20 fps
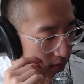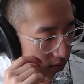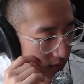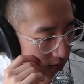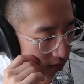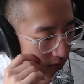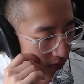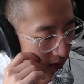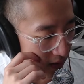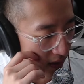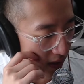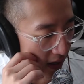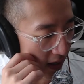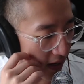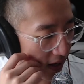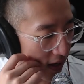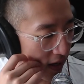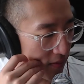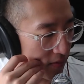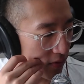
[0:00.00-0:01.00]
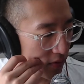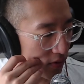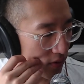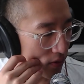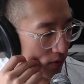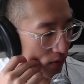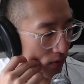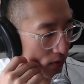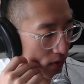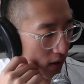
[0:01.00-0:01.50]
Do you think HYBE
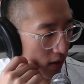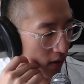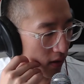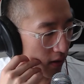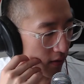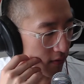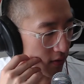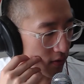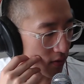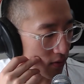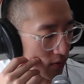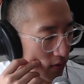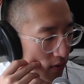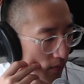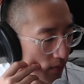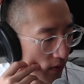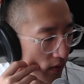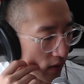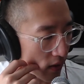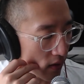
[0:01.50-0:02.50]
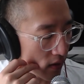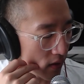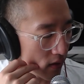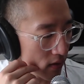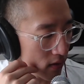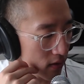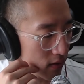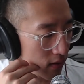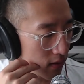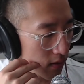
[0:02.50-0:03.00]
would ever do something like
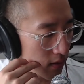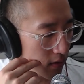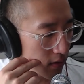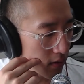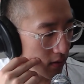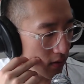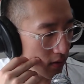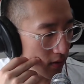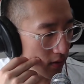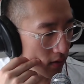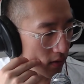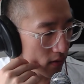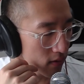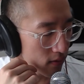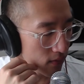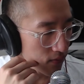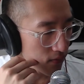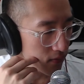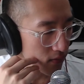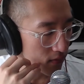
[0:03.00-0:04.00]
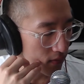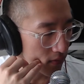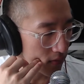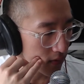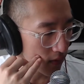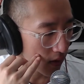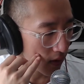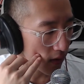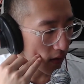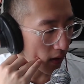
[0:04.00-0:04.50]
this?
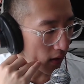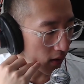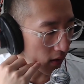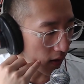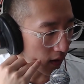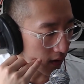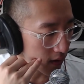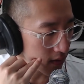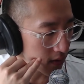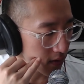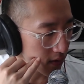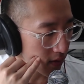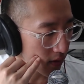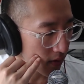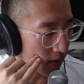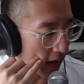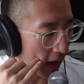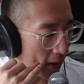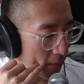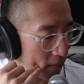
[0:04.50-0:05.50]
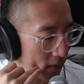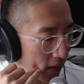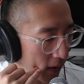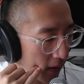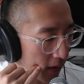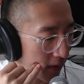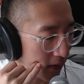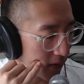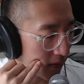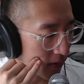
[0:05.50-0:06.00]
Yeah, I can see it
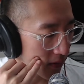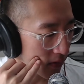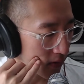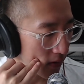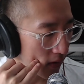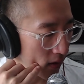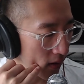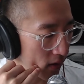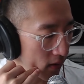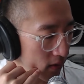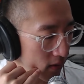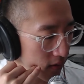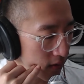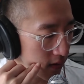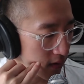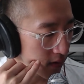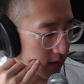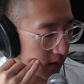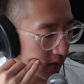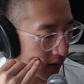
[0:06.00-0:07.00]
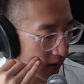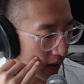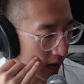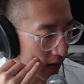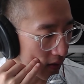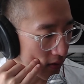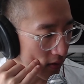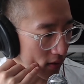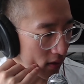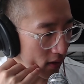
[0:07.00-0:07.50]
happening. Yeah, I
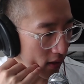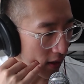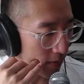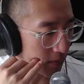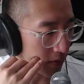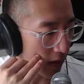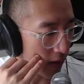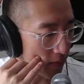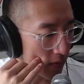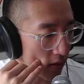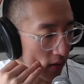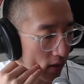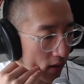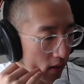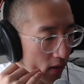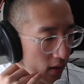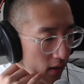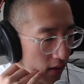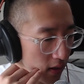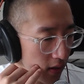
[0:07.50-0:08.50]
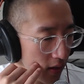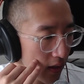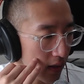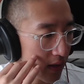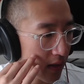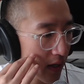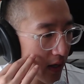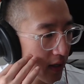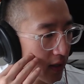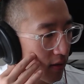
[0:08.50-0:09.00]
can see it happening. I mean, like
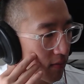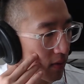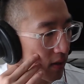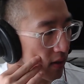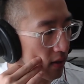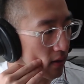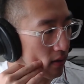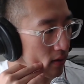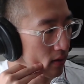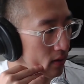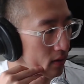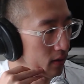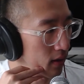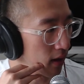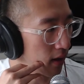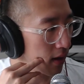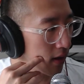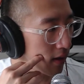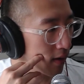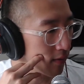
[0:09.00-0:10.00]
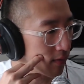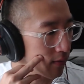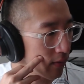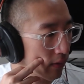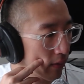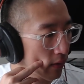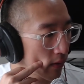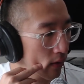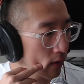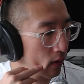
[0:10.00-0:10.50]
academies
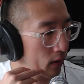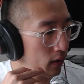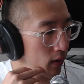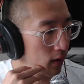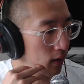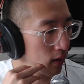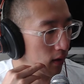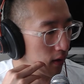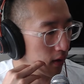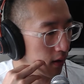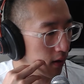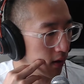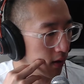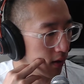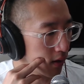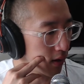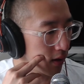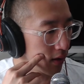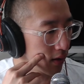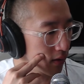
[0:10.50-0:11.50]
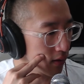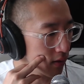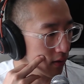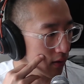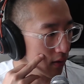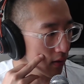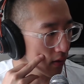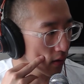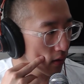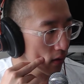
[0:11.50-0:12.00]
for
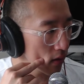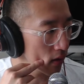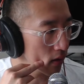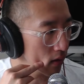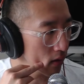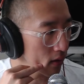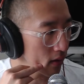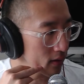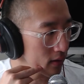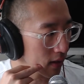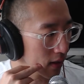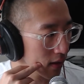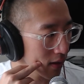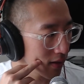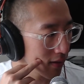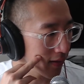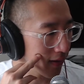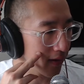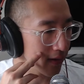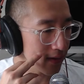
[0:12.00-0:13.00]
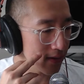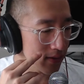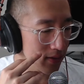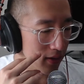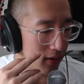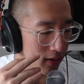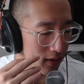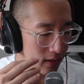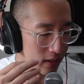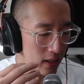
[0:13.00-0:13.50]
these kind of things
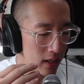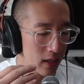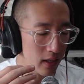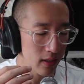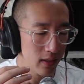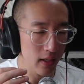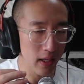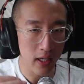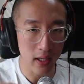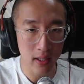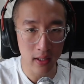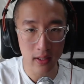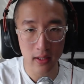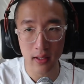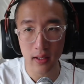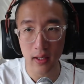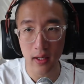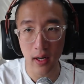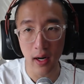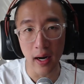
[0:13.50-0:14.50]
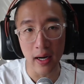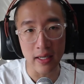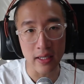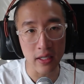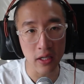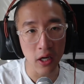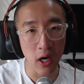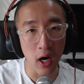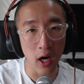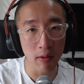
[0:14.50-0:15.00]
are not like
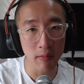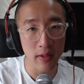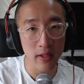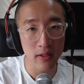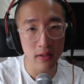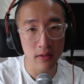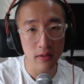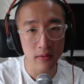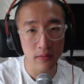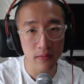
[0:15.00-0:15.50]
uncommon.